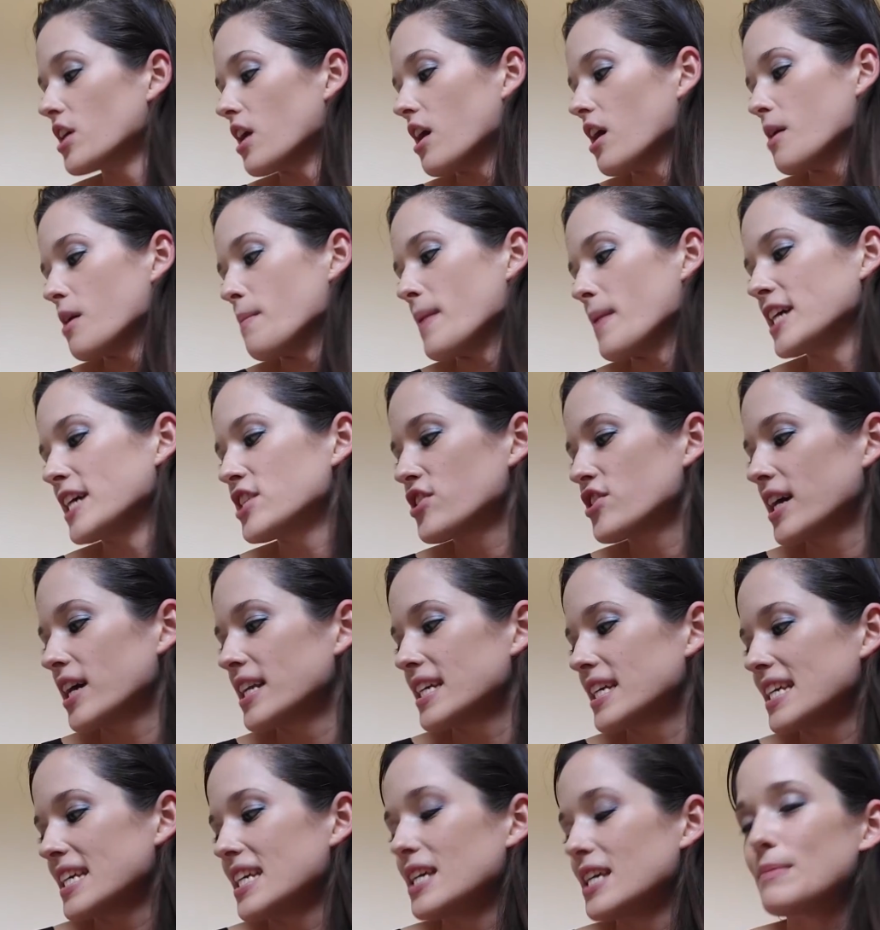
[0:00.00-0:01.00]
I try
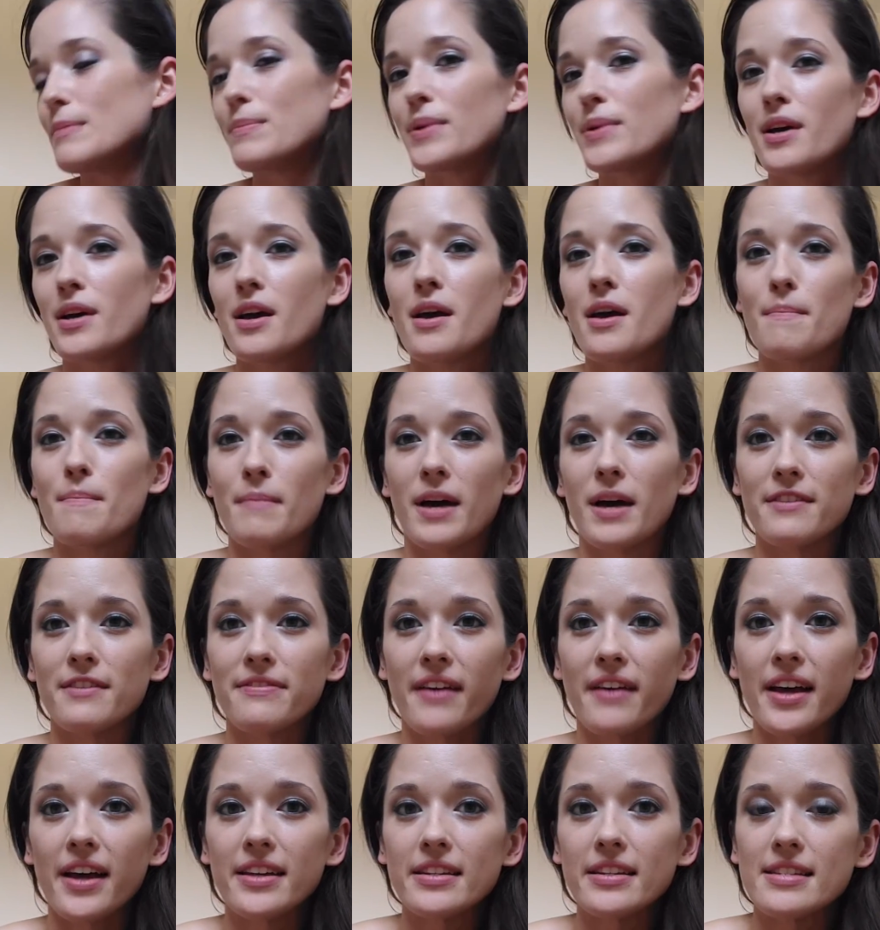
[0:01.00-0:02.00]
to keep my
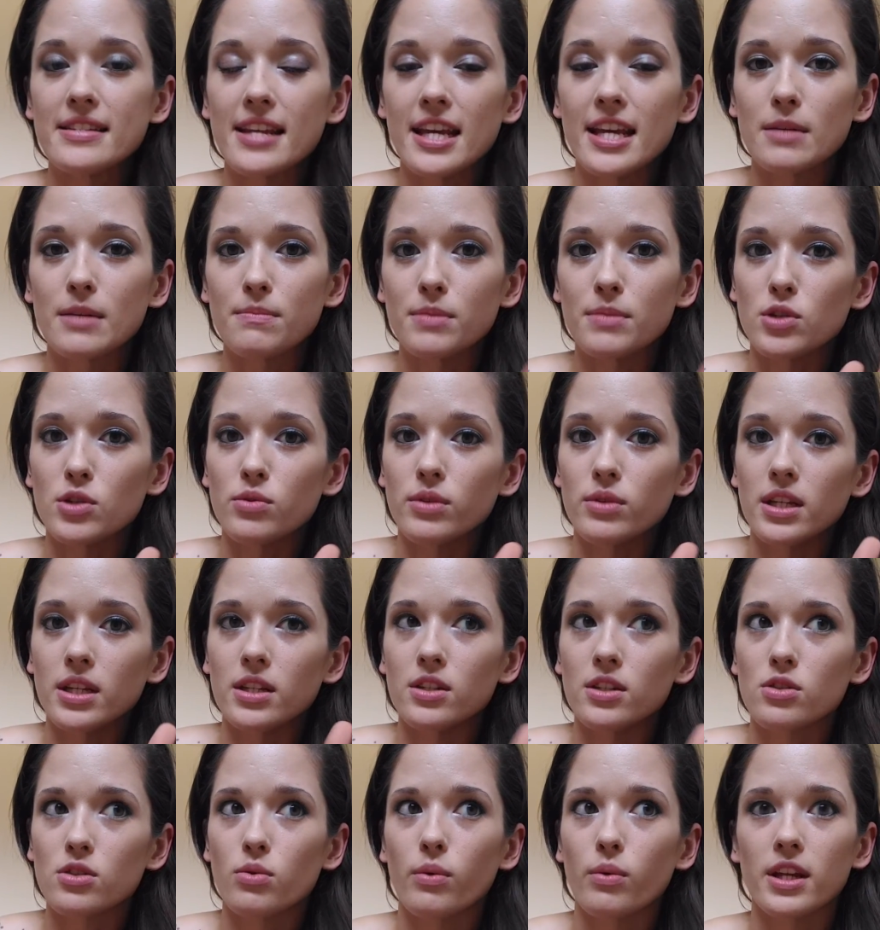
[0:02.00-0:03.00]
fat intake
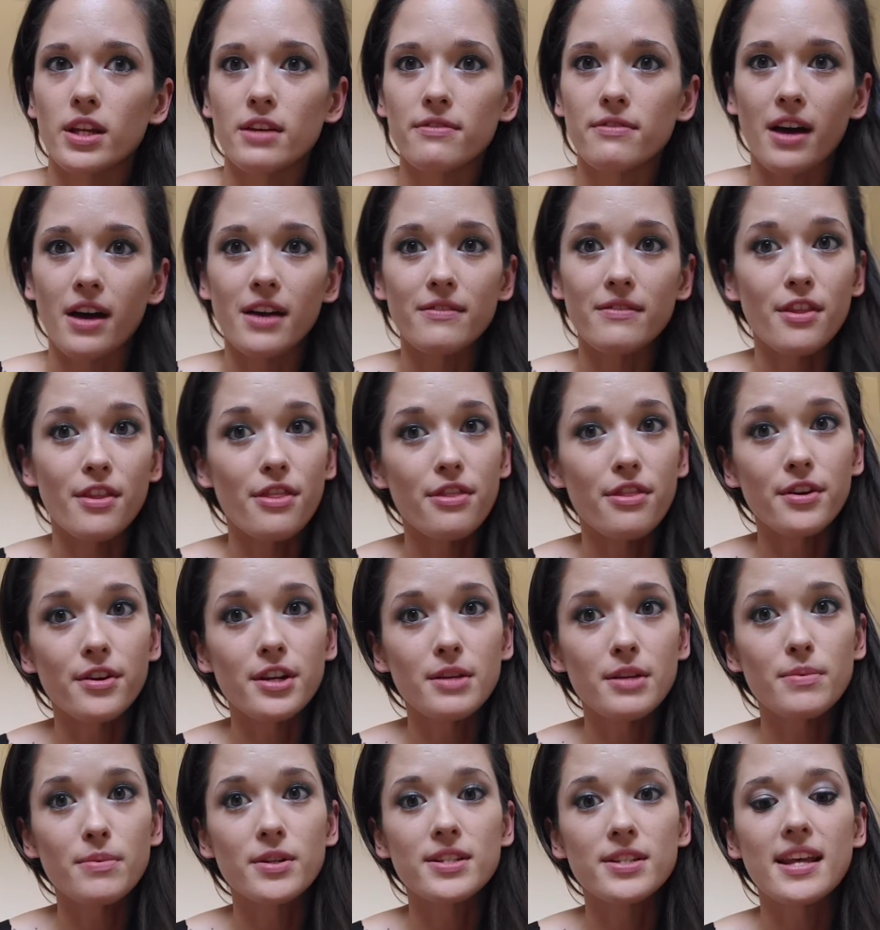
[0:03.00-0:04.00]
between 25 and
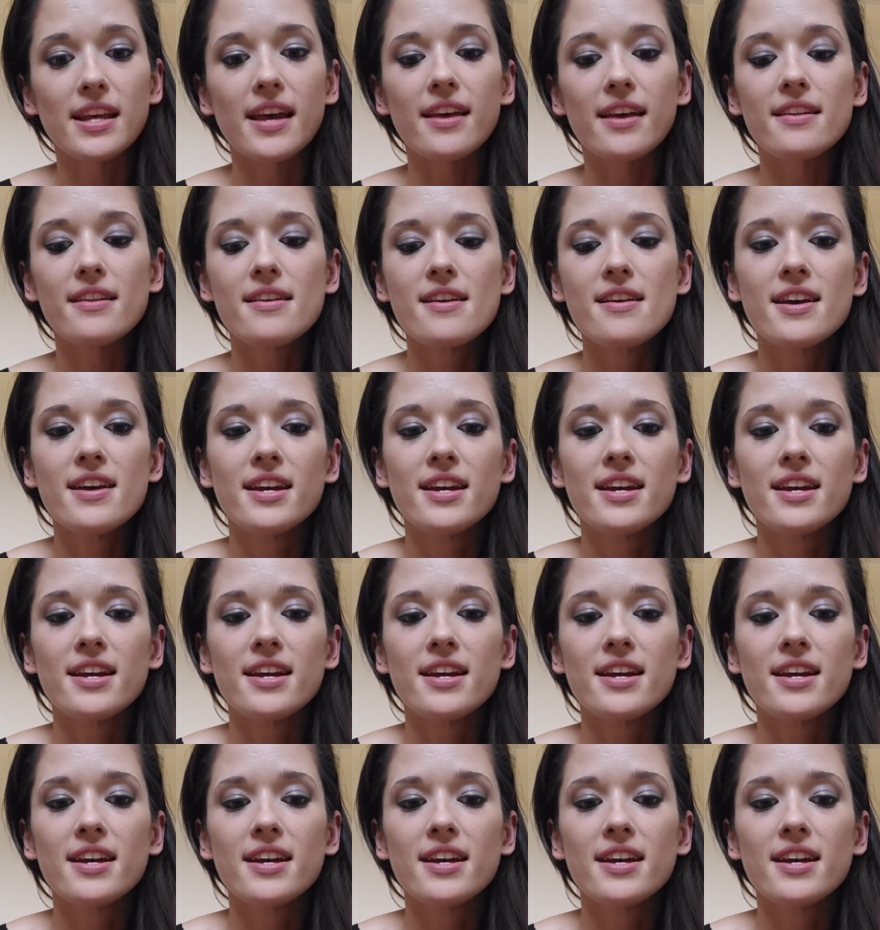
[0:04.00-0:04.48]
30%.